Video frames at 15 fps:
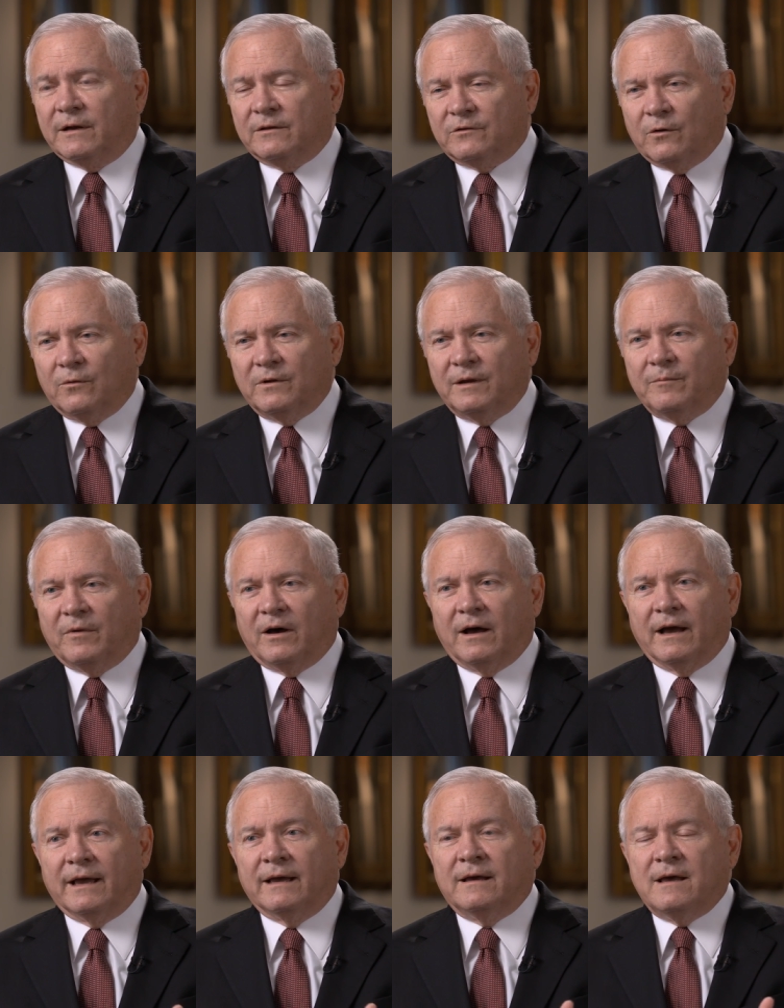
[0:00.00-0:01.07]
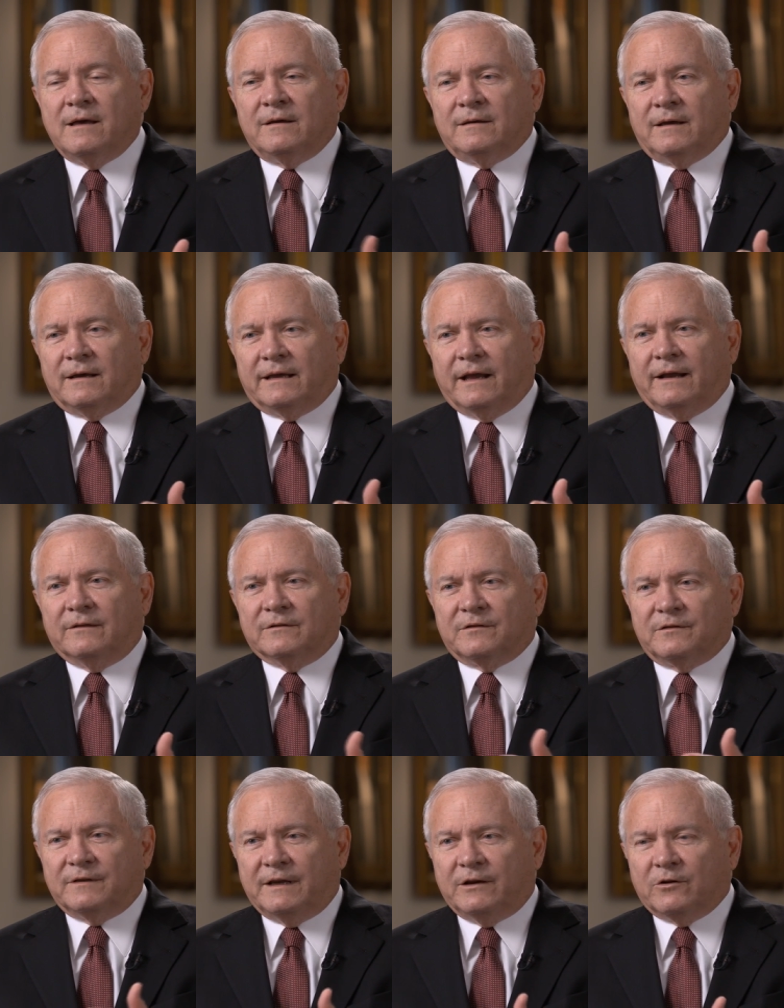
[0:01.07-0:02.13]
It's only by getting the
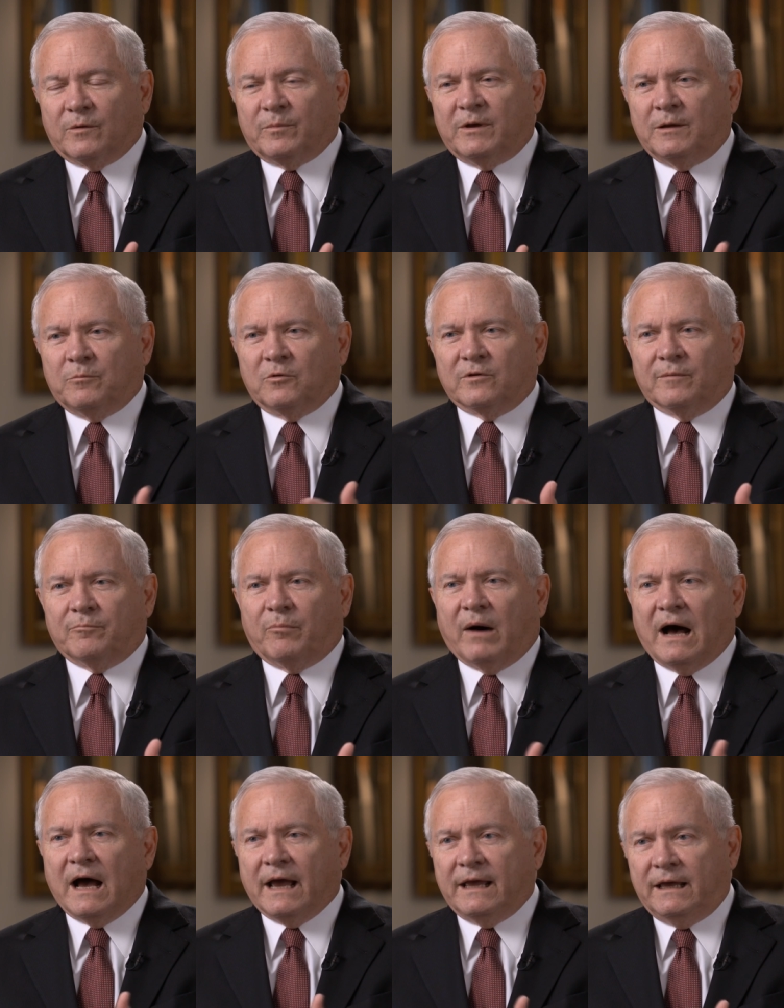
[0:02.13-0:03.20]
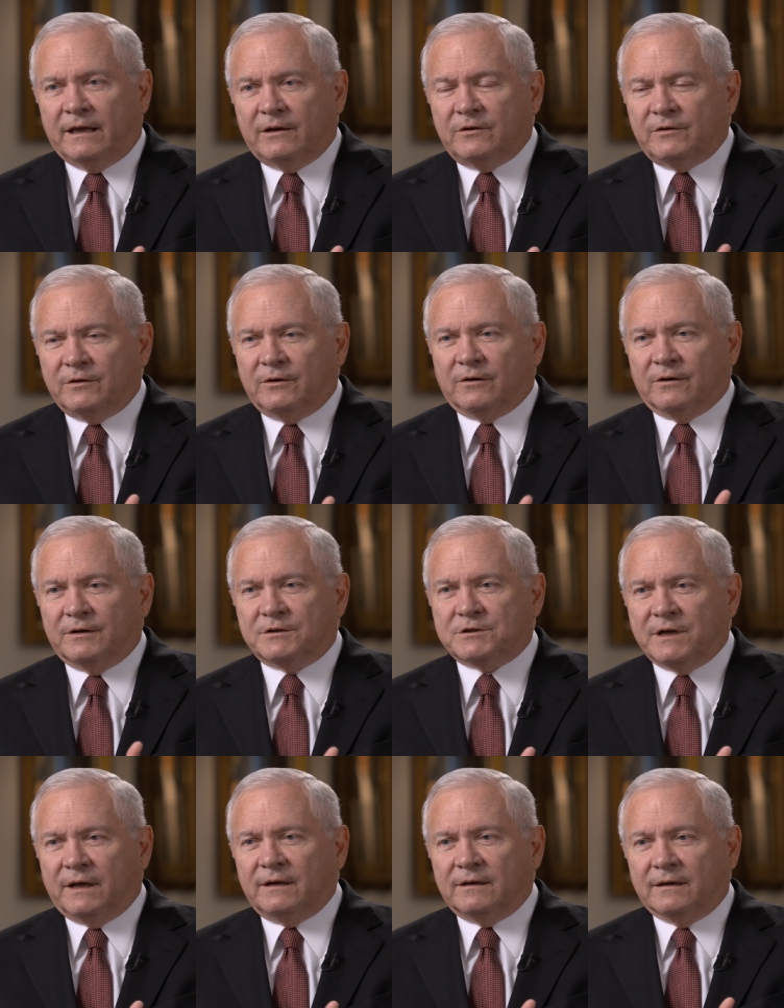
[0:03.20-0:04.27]
senior people to buy into your
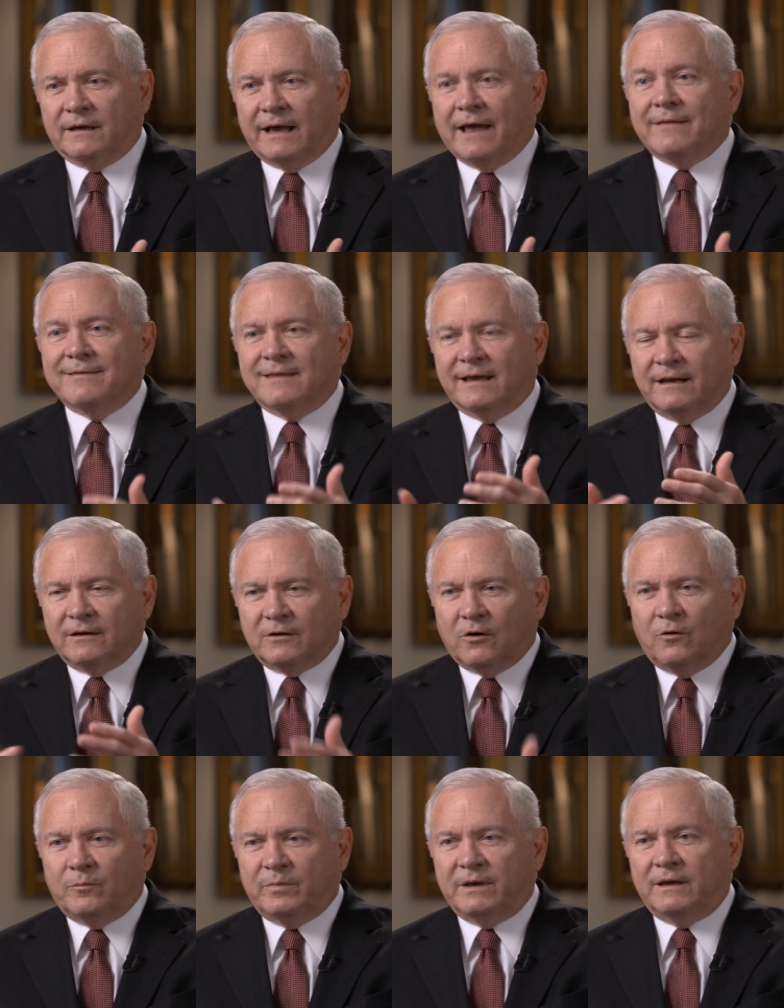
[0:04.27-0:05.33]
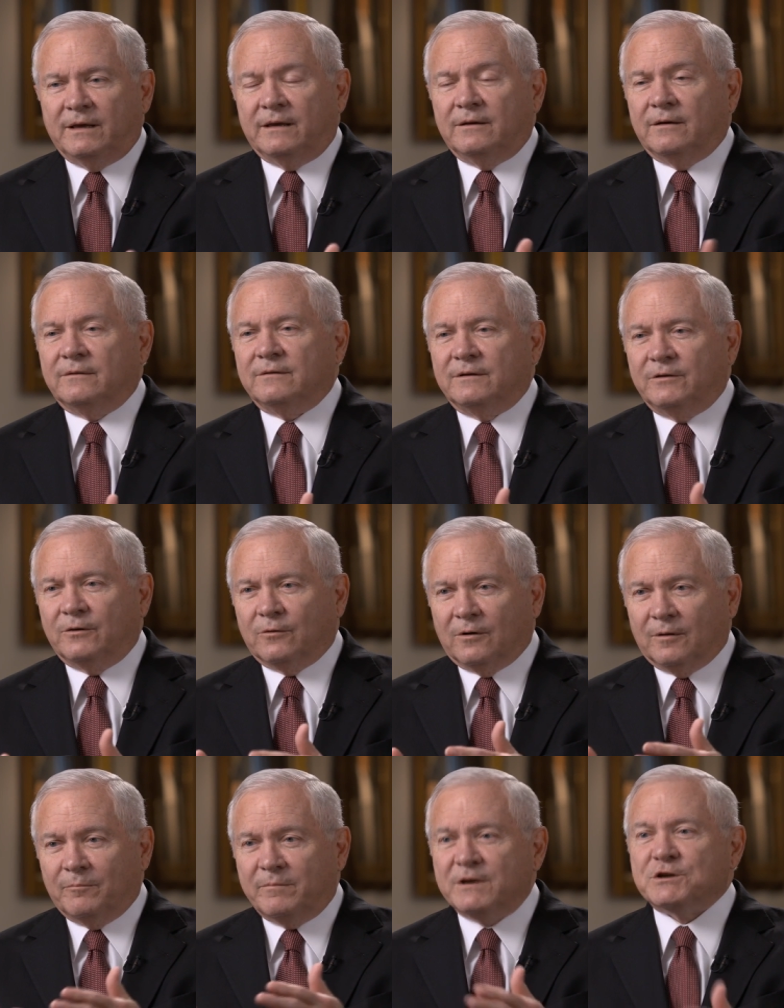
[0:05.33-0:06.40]
agenda and then go be
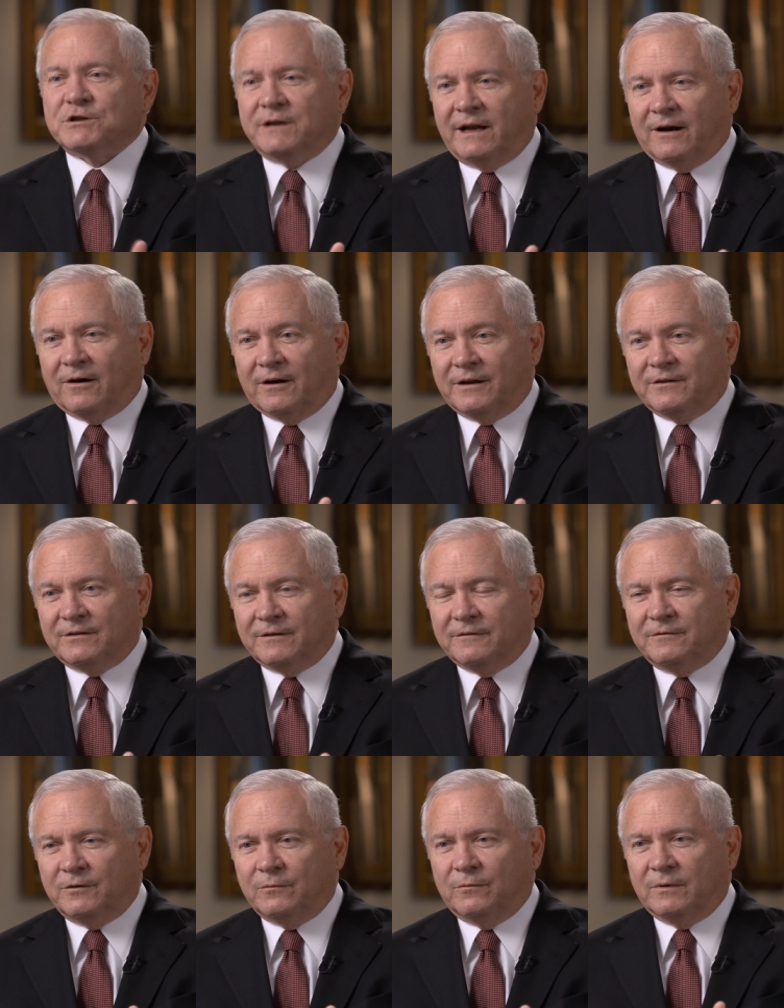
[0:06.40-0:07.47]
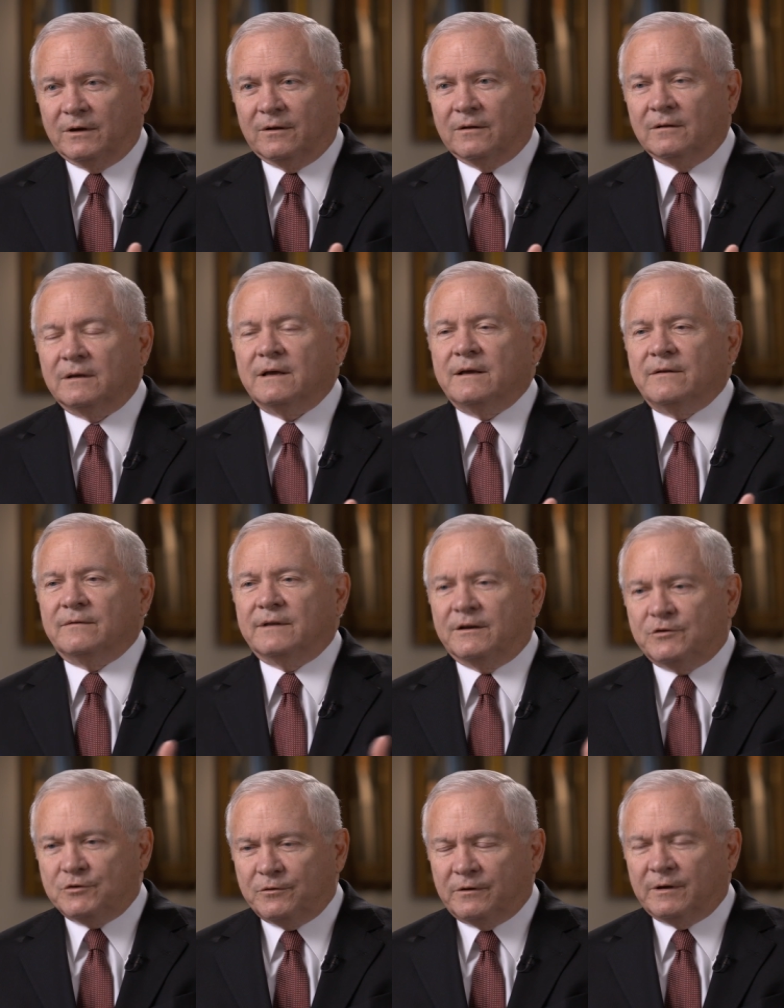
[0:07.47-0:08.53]
your missionaries, if you will,
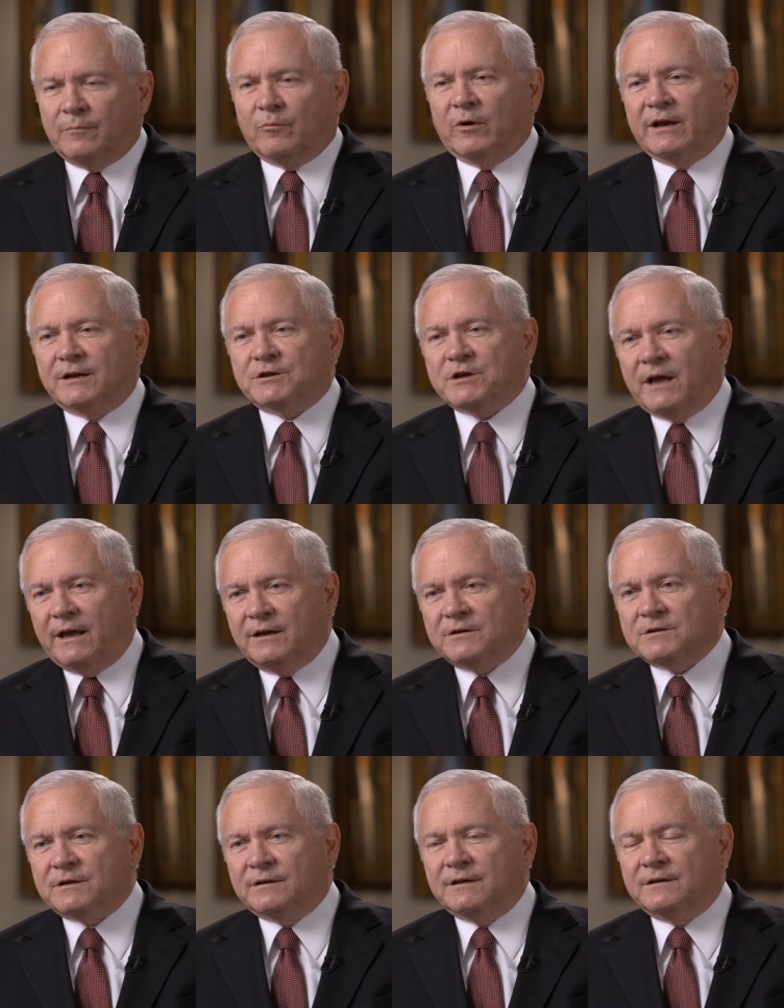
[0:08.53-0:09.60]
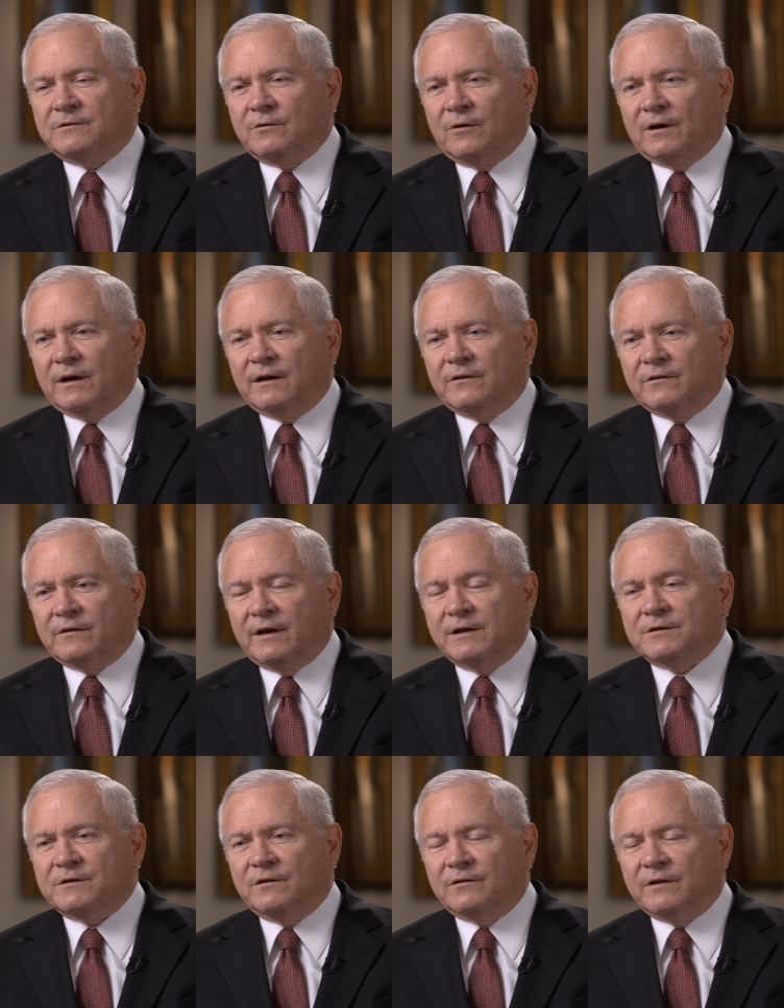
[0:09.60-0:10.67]
that you can bring change to these
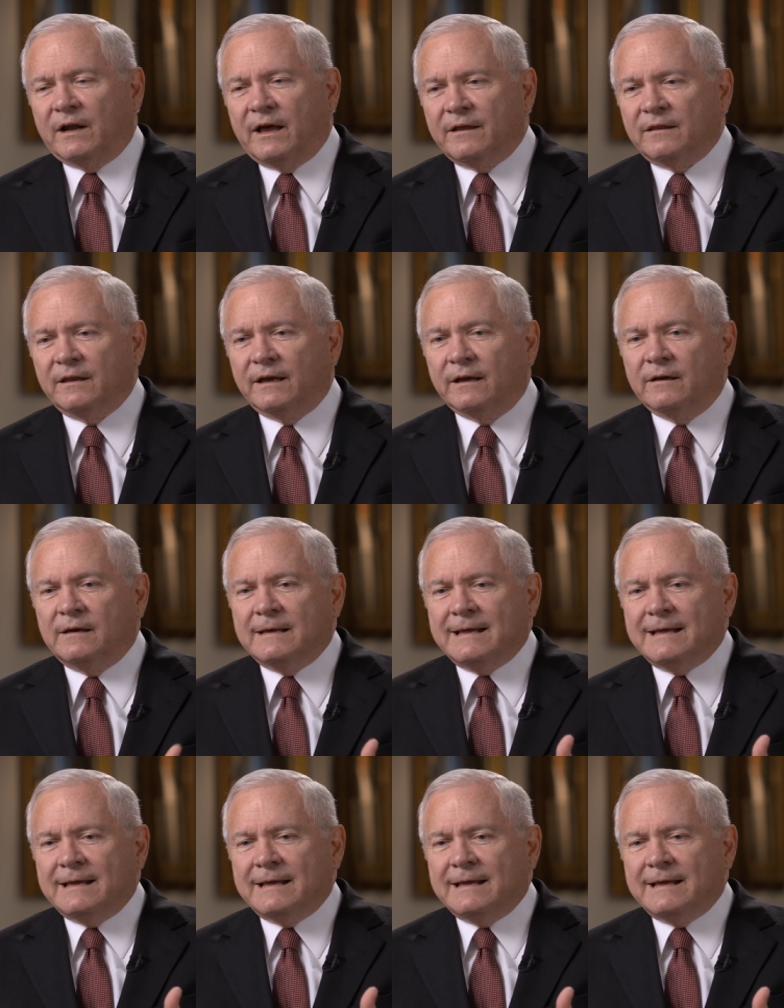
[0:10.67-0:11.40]
organizations. And I think